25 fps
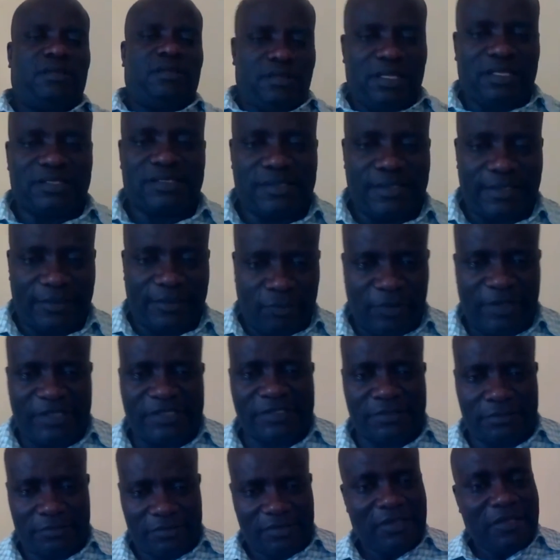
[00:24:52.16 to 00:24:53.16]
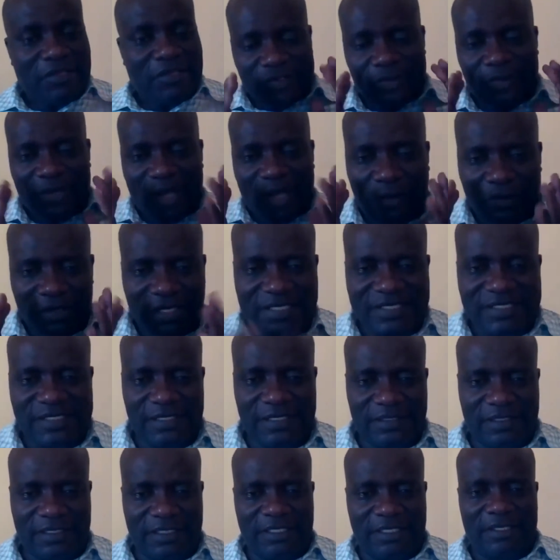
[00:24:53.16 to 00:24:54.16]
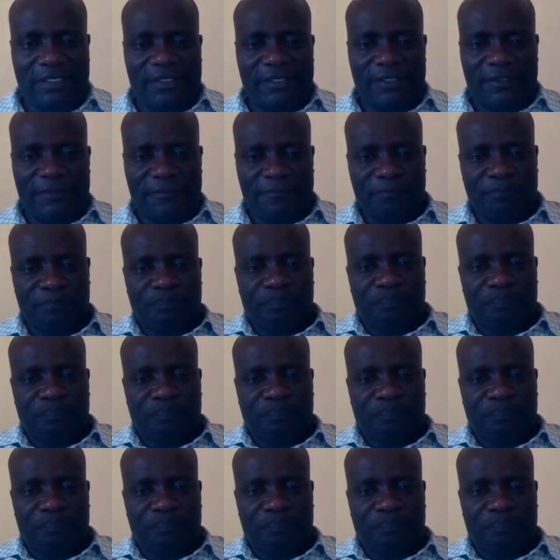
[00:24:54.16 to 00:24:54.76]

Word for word: That's the question. So now listen keenly.